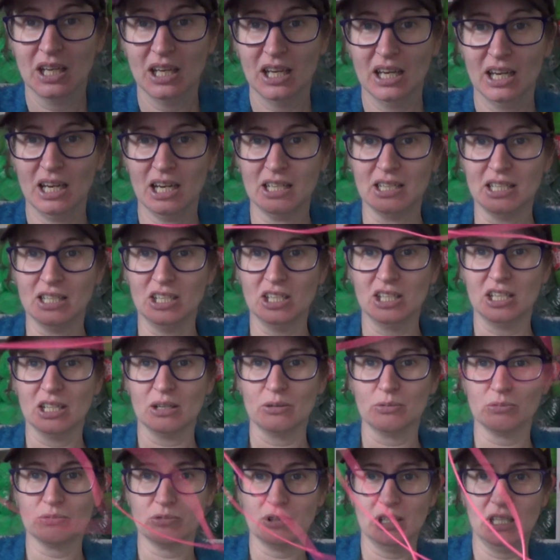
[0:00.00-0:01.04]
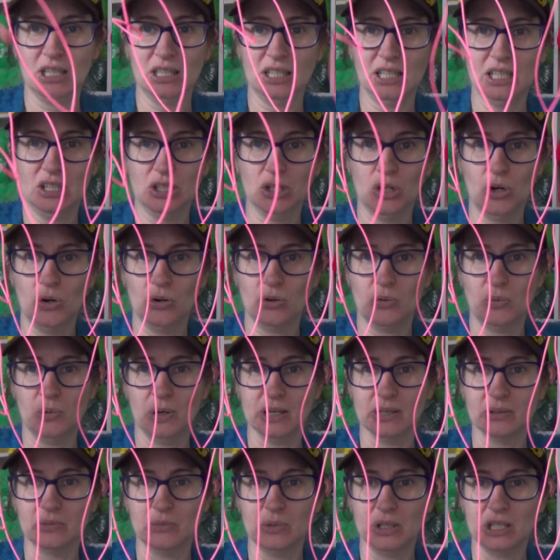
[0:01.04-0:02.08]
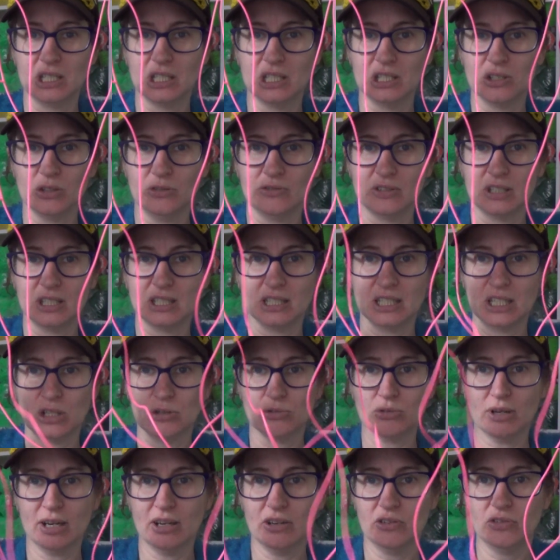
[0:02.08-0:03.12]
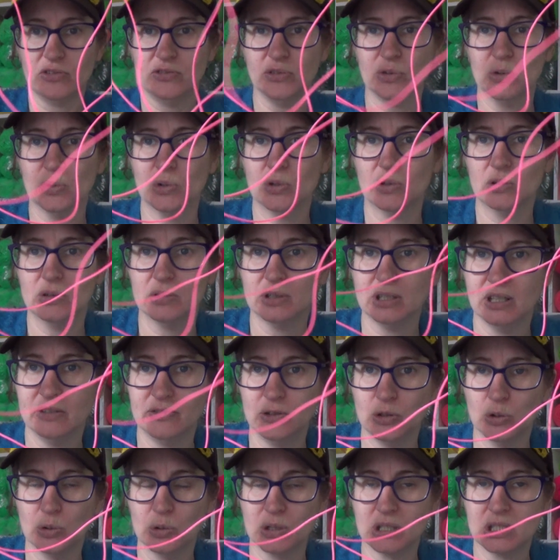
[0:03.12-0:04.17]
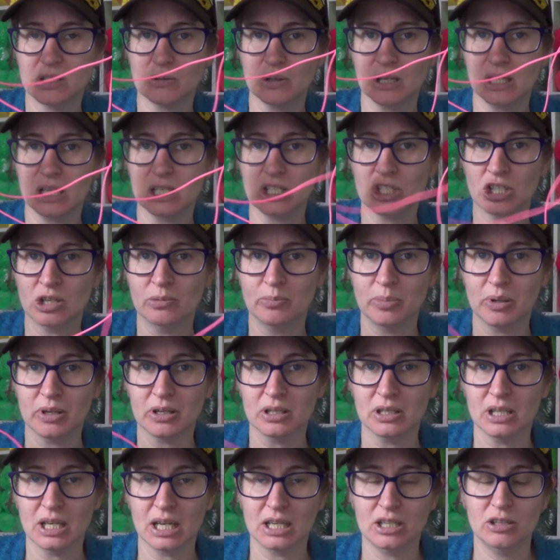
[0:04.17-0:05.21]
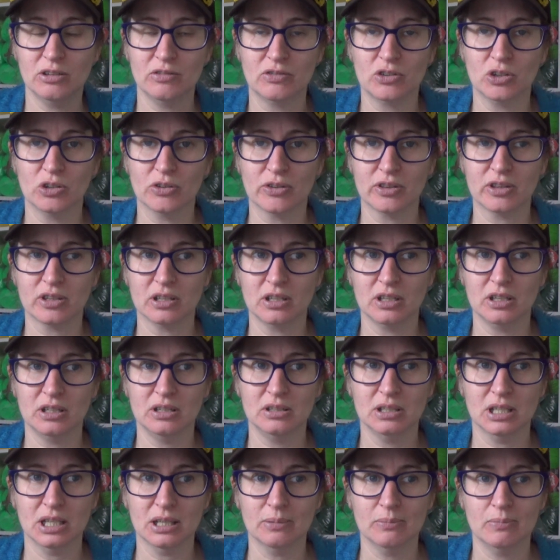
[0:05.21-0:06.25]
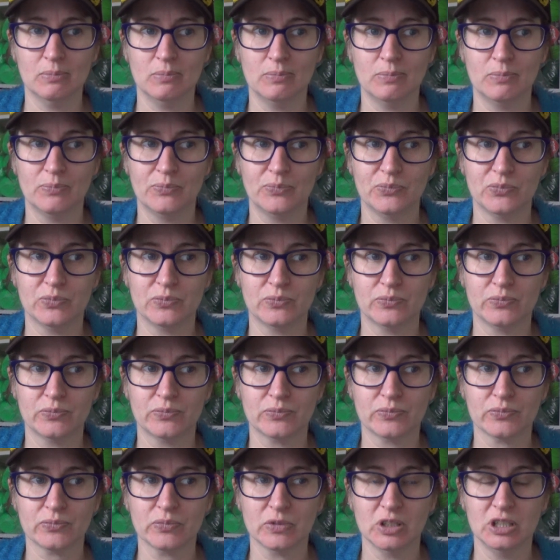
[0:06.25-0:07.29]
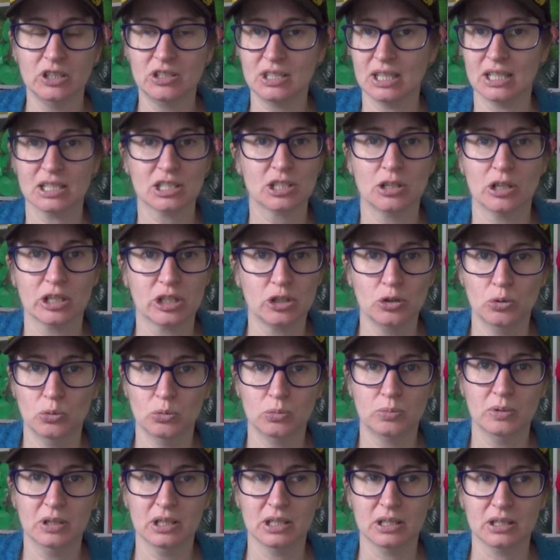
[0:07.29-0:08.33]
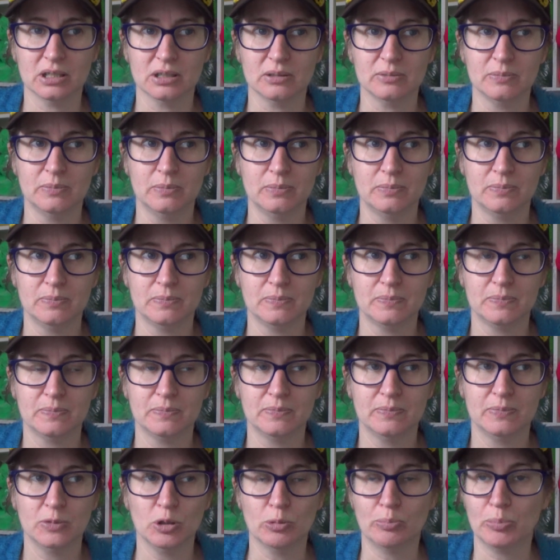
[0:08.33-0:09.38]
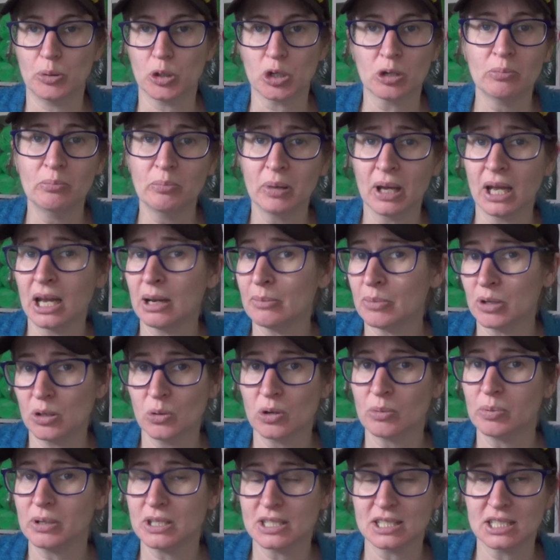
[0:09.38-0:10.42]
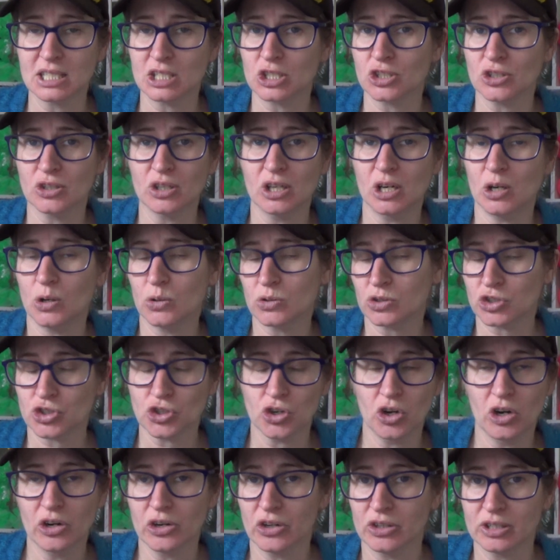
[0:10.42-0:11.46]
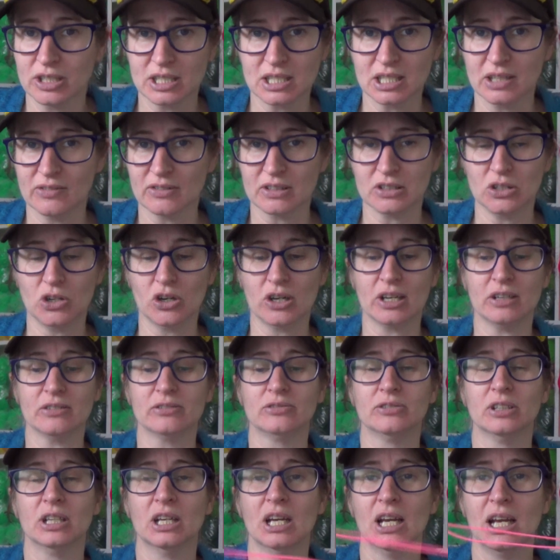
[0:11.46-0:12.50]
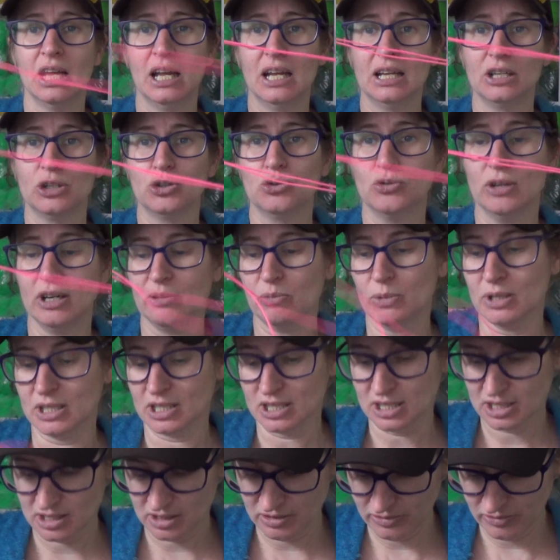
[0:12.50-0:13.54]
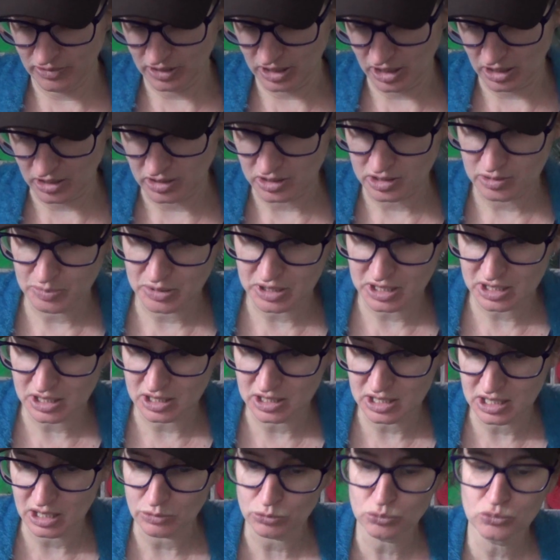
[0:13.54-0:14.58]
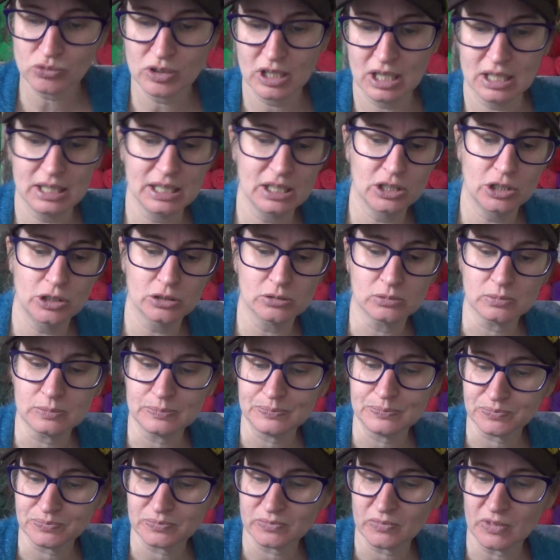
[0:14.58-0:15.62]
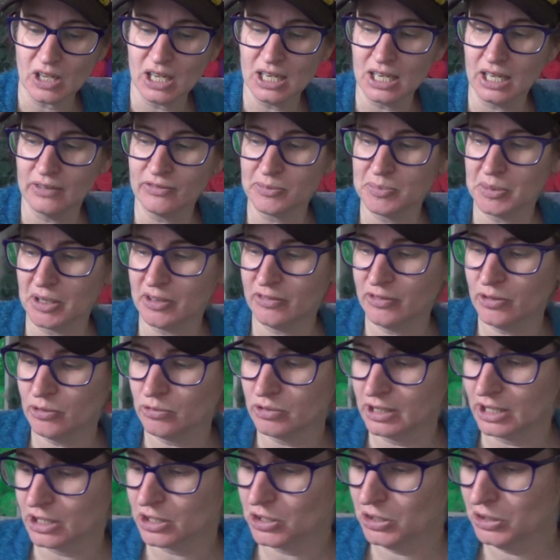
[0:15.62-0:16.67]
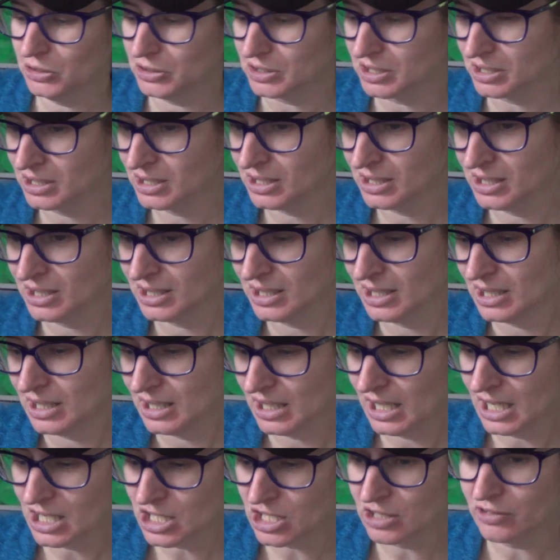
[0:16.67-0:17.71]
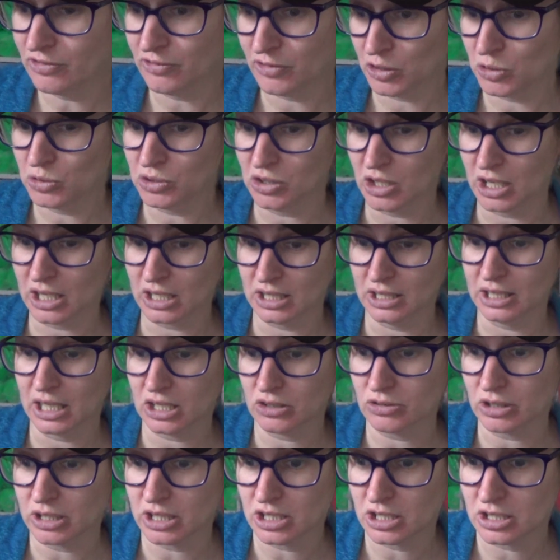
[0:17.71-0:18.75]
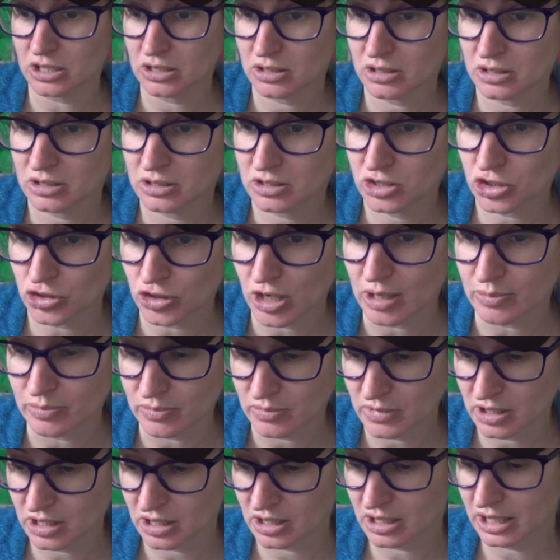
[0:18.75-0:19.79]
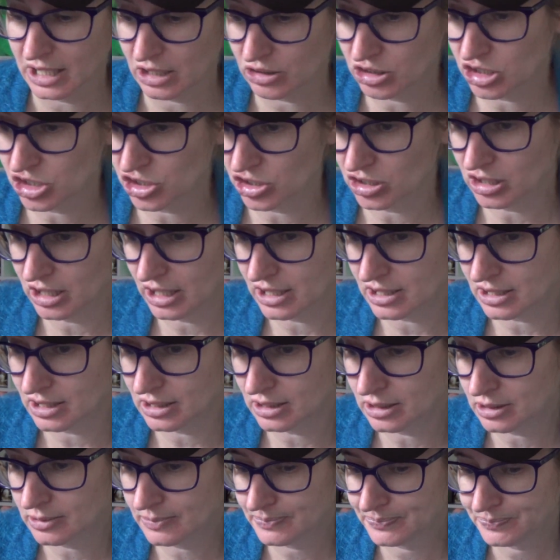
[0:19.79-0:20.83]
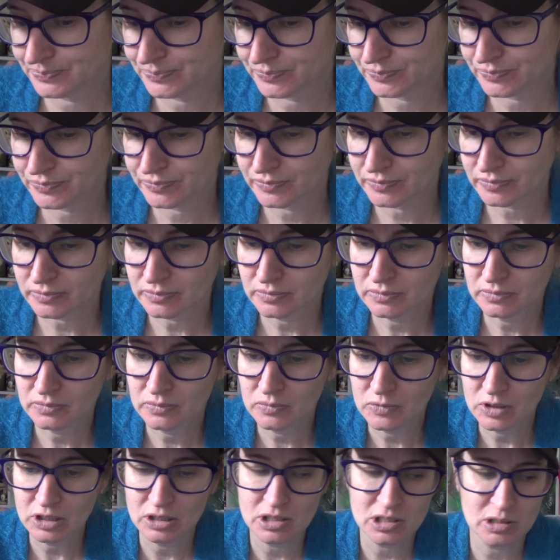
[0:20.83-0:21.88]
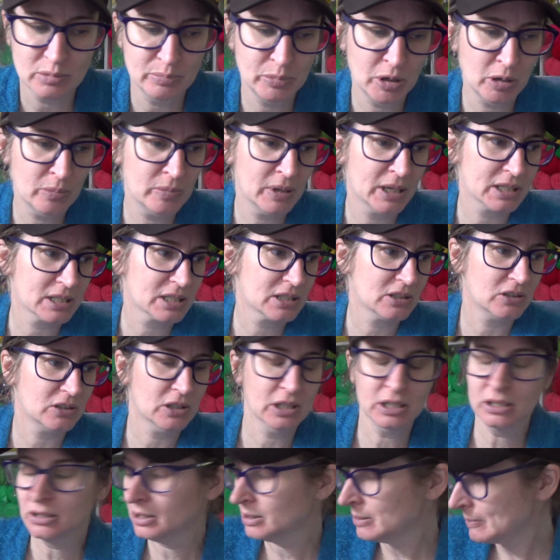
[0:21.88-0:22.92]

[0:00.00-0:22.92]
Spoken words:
And then you get a really long one, which is obviously great for if you're doing a jumper and you've got the you're down to like your bottom band, but you want to put your stitches on hold and try it on to see if it's long enough. Great ones for those because they're really long. I love them. They feel really good. They actually feel like licorice shoelaces. So I'll pop that aside.